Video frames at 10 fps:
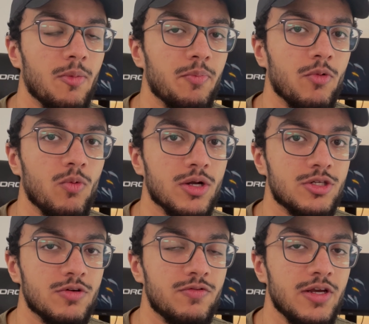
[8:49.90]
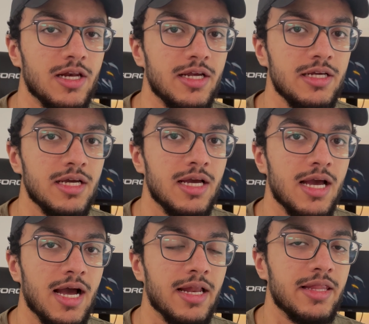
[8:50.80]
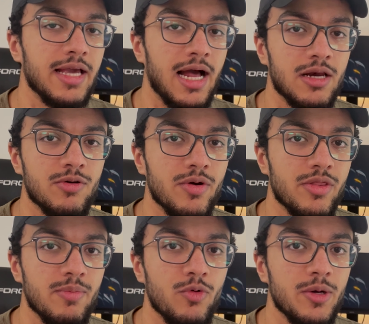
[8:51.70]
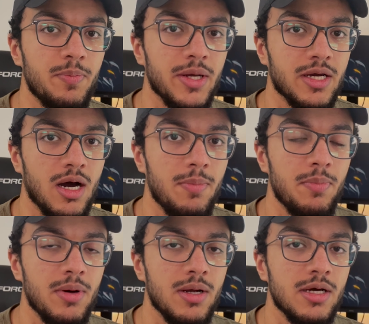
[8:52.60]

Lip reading: what you're feeling, and the algorithm would pick up